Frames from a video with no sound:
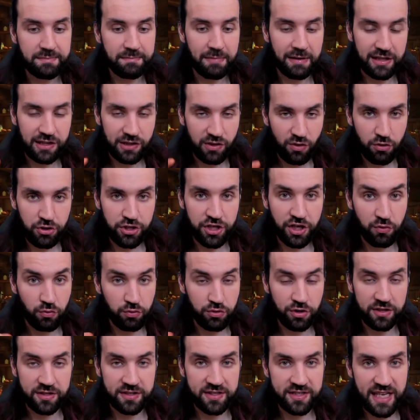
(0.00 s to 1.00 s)
But logic
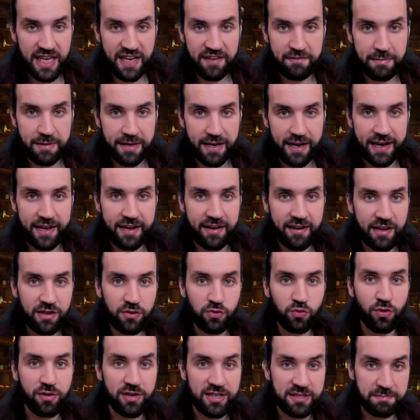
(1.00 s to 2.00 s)
couldn't save me. I
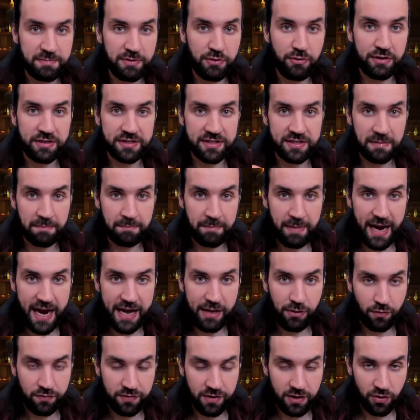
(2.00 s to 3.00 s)
had to experience the
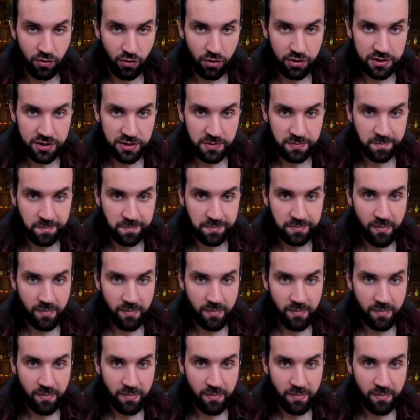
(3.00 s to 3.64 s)
pain of the loss,